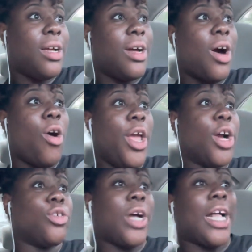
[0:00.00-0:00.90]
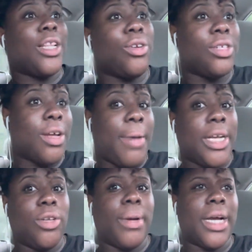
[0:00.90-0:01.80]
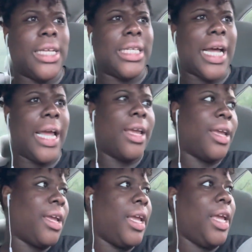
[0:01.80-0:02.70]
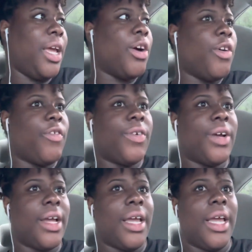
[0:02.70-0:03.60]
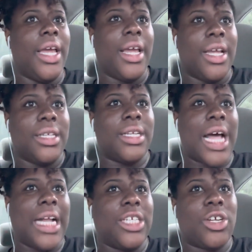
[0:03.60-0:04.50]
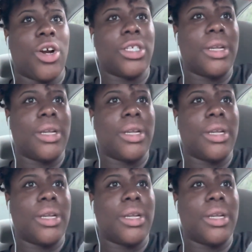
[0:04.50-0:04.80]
oh, he gonna try to throw something at you. Because, like, if I just heard